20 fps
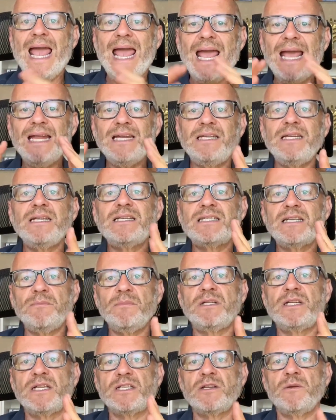
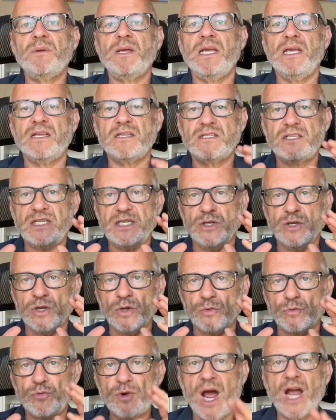Anti-Semitism is the
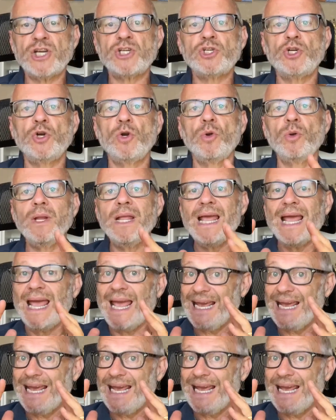irrational